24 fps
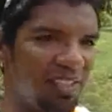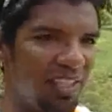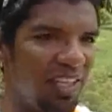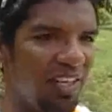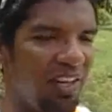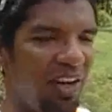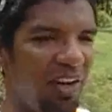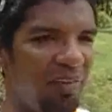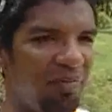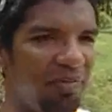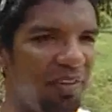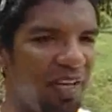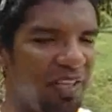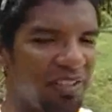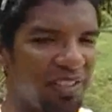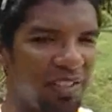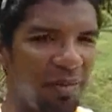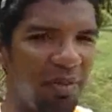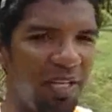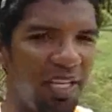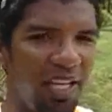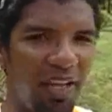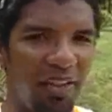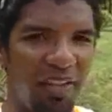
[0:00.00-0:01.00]

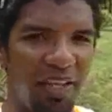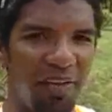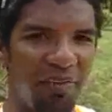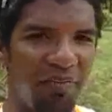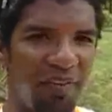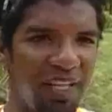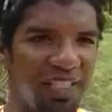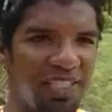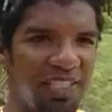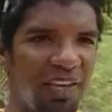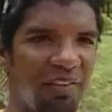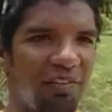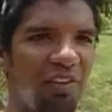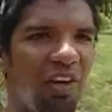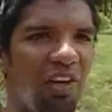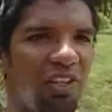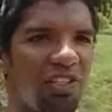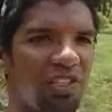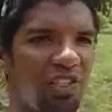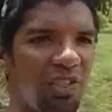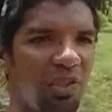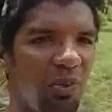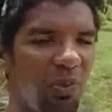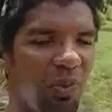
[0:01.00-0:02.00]
Some of the other events I've
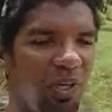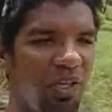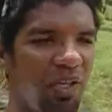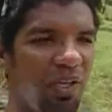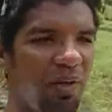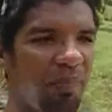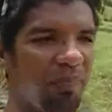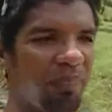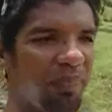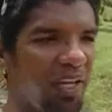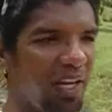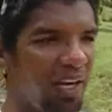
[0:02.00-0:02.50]
gone to were